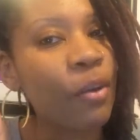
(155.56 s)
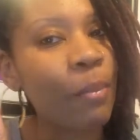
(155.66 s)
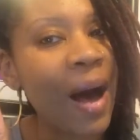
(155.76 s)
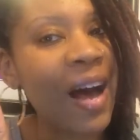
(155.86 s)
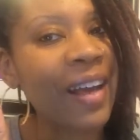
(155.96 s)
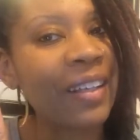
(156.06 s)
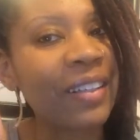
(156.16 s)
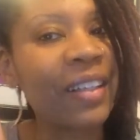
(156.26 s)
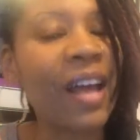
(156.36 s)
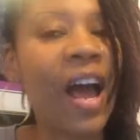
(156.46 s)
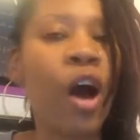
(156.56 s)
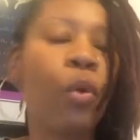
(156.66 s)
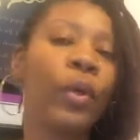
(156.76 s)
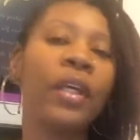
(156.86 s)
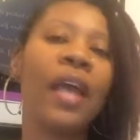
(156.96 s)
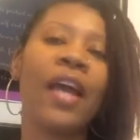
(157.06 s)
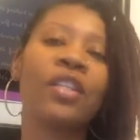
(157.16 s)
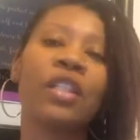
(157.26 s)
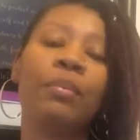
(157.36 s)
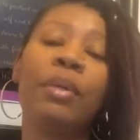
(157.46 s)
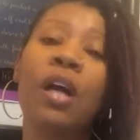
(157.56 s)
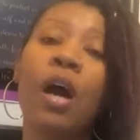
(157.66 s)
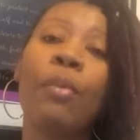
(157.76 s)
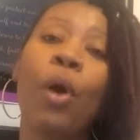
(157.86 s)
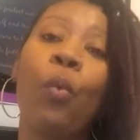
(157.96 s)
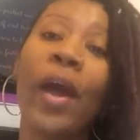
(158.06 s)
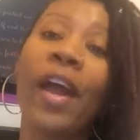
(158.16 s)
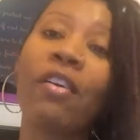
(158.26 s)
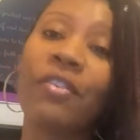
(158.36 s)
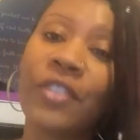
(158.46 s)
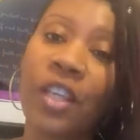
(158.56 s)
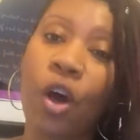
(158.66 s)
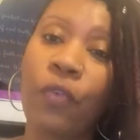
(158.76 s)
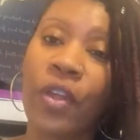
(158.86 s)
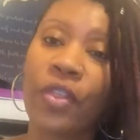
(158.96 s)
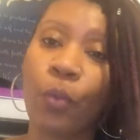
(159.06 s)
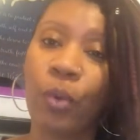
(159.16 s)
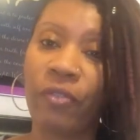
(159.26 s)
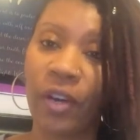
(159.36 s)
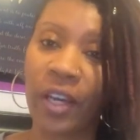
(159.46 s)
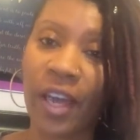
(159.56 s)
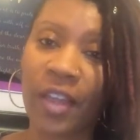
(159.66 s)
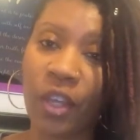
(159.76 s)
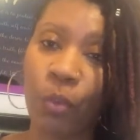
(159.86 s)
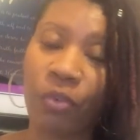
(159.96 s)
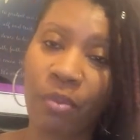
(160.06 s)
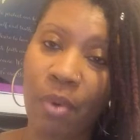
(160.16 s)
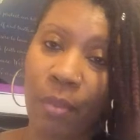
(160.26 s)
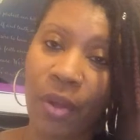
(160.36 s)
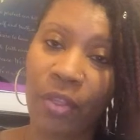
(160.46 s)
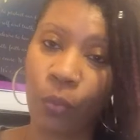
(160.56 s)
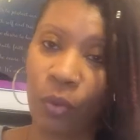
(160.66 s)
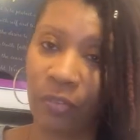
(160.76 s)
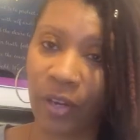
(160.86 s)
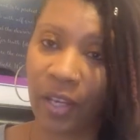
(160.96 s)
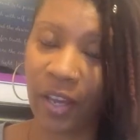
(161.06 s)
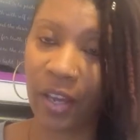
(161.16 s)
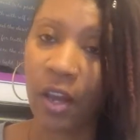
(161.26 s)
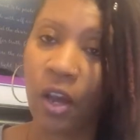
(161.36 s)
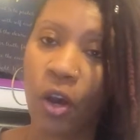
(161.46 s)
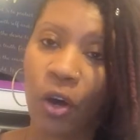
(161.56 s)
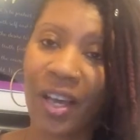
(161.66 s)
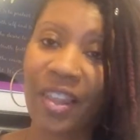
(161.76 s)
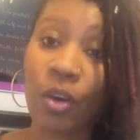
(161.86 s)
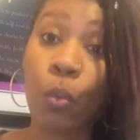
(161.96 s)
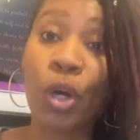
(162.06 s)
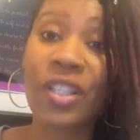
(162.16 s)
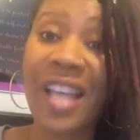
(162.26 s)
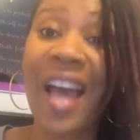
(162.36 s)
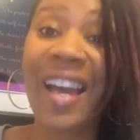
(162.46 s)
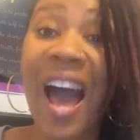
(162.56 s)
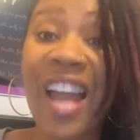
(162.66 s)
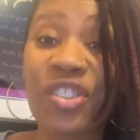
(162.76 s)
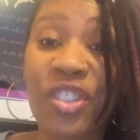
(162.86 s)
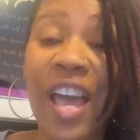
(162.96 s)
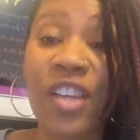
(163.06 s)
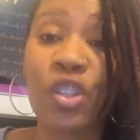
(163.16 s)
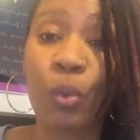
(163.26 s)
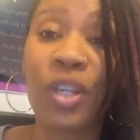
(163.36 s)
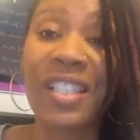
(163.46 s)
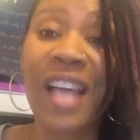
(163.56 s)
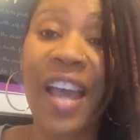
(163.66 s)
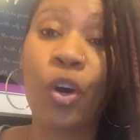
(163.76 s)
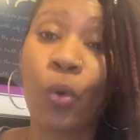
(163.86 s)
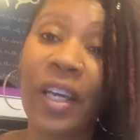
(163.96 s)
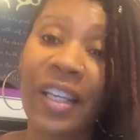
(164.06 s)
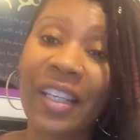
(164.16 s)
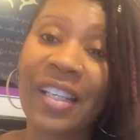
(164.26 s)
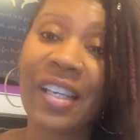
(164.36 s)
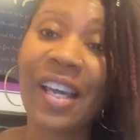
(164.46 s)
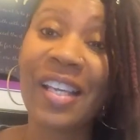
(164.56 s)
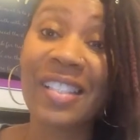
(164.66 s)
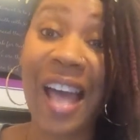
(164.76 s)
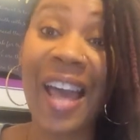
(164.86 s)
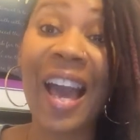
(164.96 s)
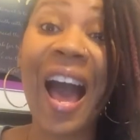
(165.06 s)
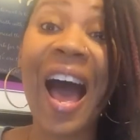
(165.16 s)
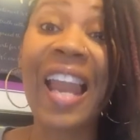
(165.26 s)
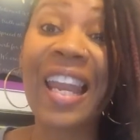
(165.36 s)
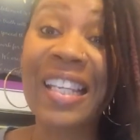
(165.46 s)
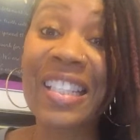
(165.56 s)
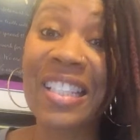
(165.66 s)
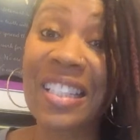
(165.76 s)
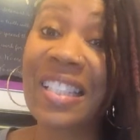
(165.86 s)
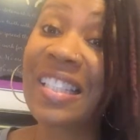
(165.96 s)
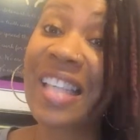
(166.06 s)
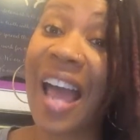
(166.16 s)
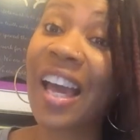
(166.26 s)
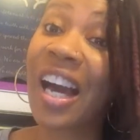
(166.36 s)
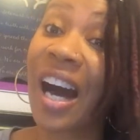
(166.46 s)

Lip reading: of the mind and how we actually become aware of self, and then we forget, and then we remember, and then we forget. Okay, the word psychology has the word psycho in it. Psychology